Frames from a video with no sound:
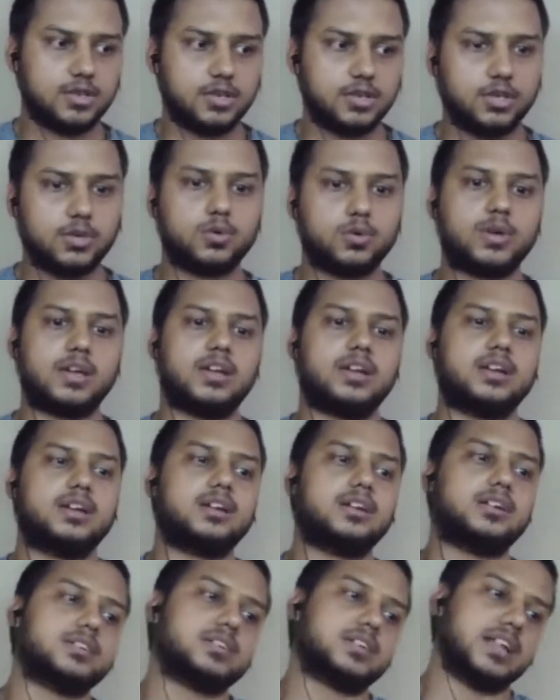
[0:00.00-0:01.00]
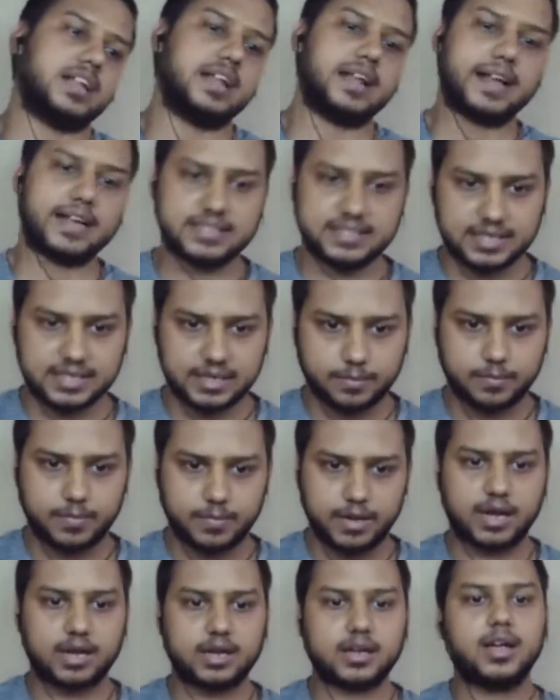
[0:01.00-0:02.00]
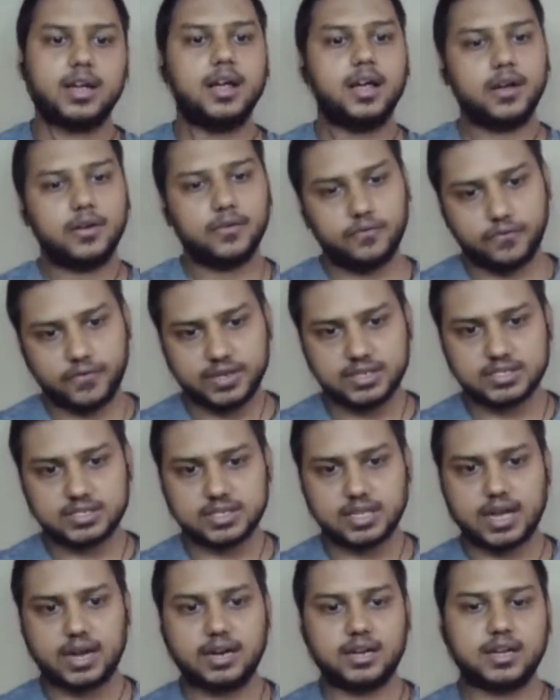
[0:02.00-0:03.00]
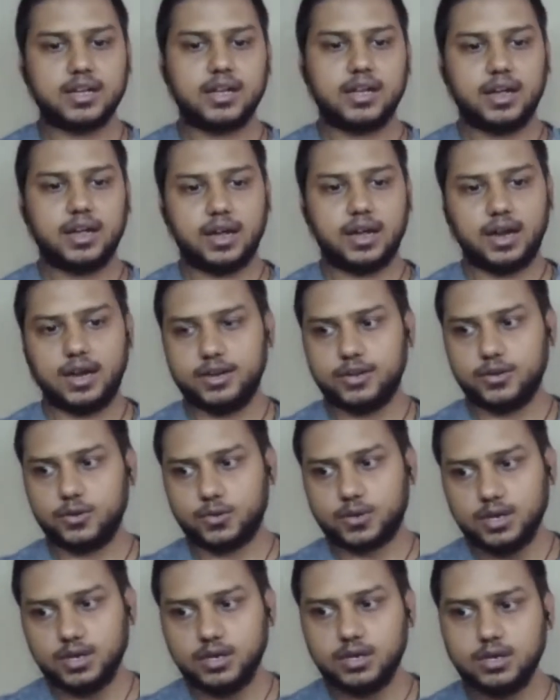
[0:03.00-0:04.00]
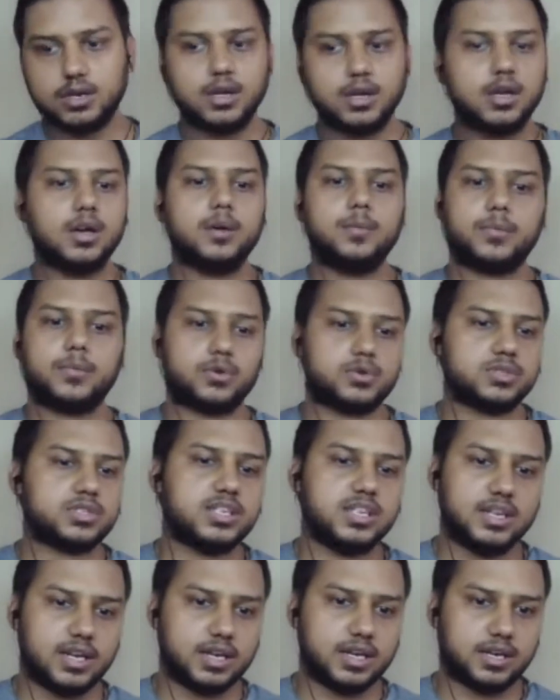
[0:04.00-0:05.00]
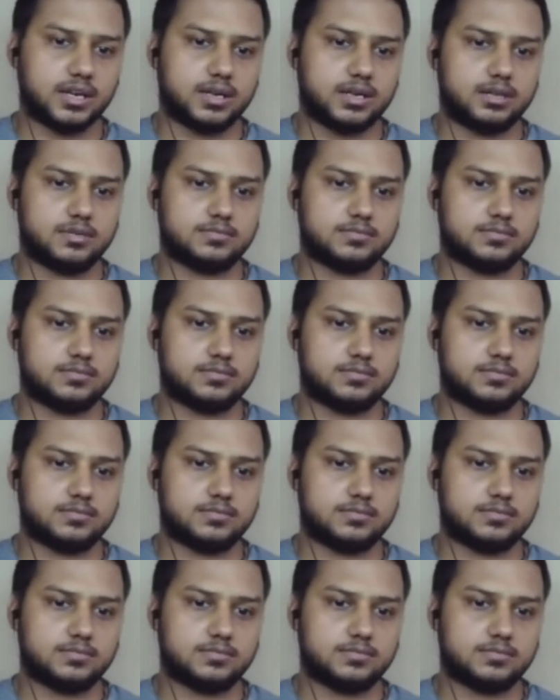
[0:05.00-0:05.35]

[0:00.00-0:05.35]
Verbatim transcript: So you can take a step back, fix that, and you can proceed ahead.